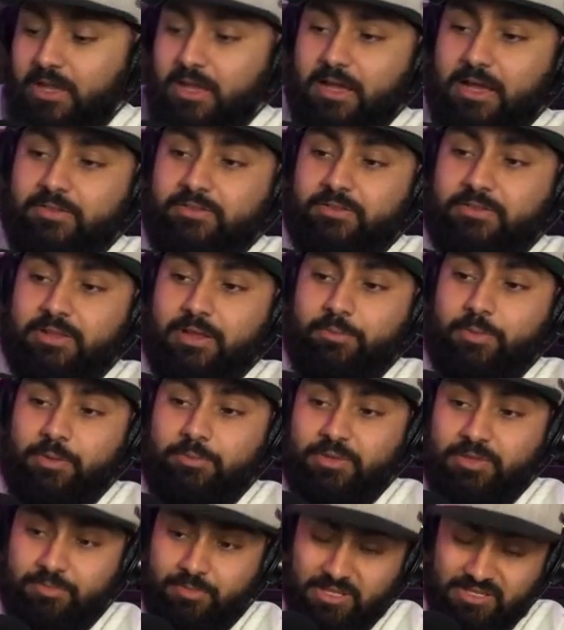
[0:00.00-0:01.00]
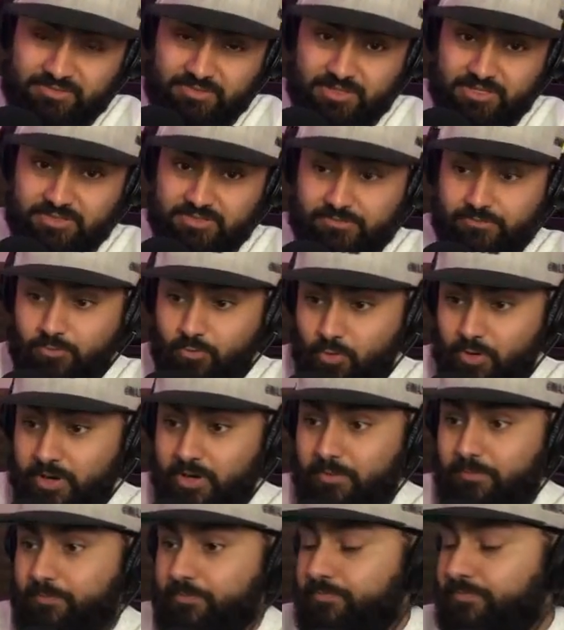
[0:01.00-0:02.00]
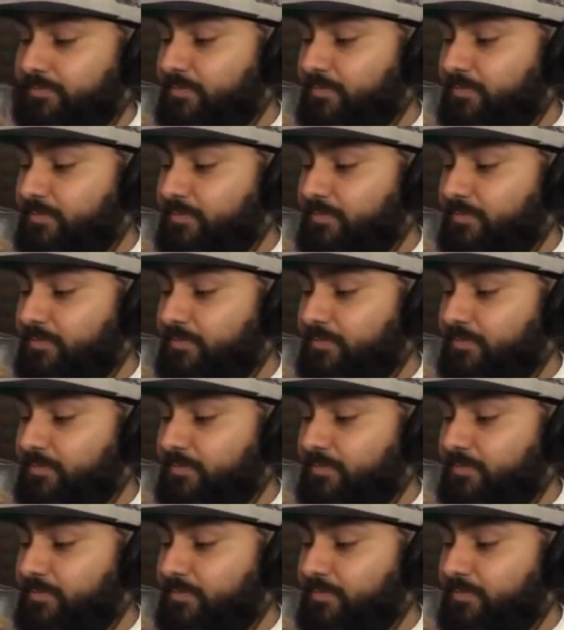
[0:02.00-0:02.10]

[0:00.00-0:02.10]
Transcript: I think that might be the best place for him.